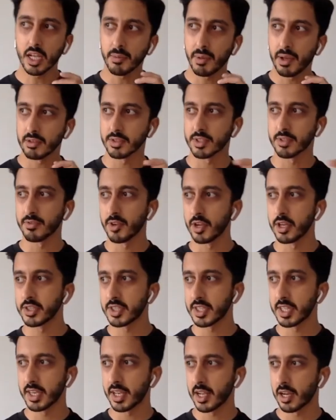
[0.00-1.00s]
we think about
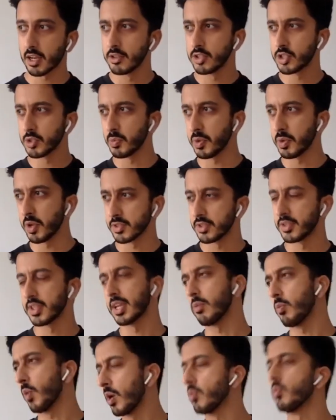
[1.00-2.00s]
diversity and inclusion, we often
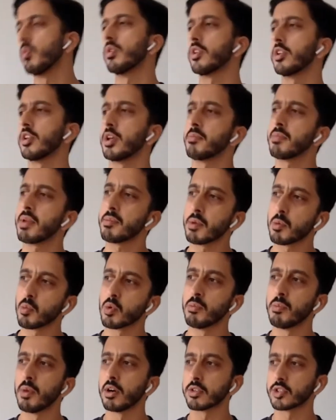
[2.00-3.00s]
think, well, maybe
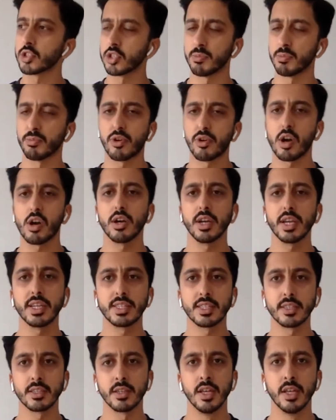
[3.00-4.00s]
we'll march at
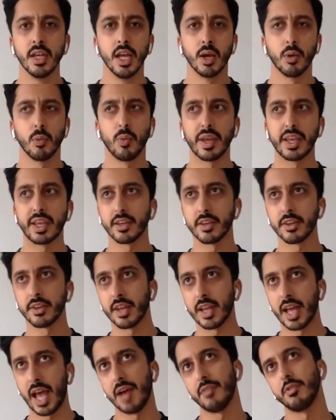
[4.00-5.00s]
Pride and we
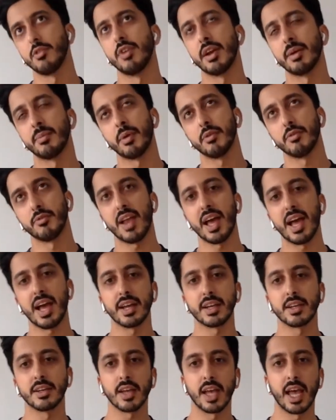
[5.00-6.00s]
can have a rainbow
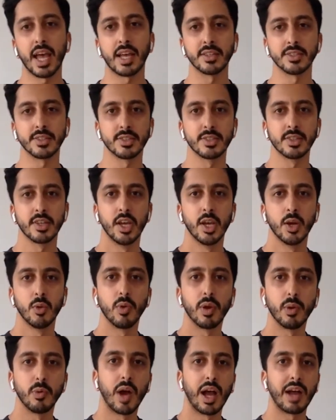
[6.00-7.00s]
flag and
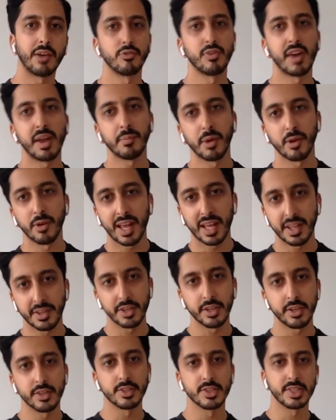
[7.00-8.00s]
we will have rainbow
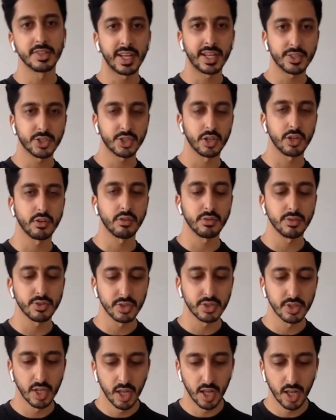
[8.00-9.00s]
lanyards, and that
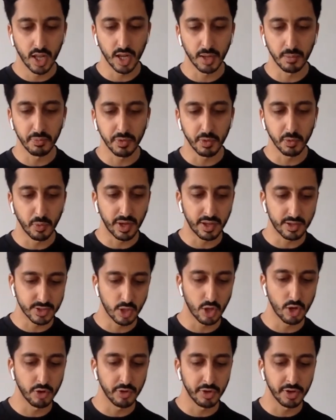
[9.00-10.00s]
shows that we are
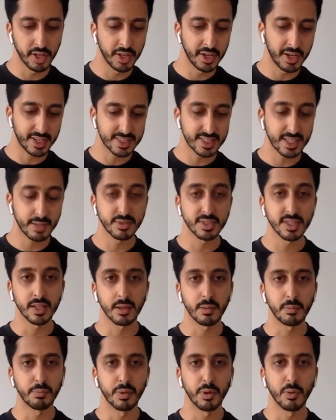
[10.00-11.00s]
tolerant and
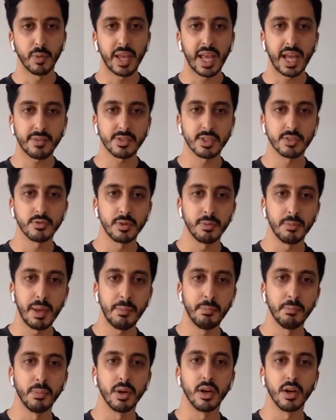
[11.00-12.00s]
accepting. But we have to
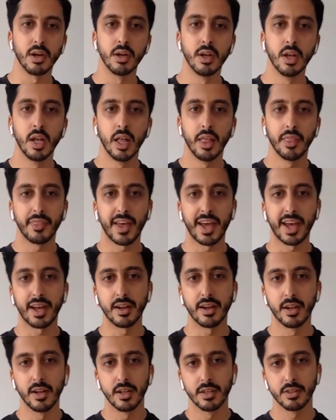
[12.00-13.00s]
remember
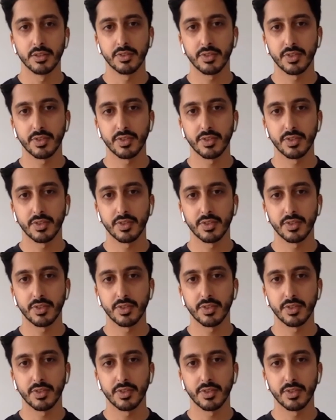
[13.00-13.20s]
that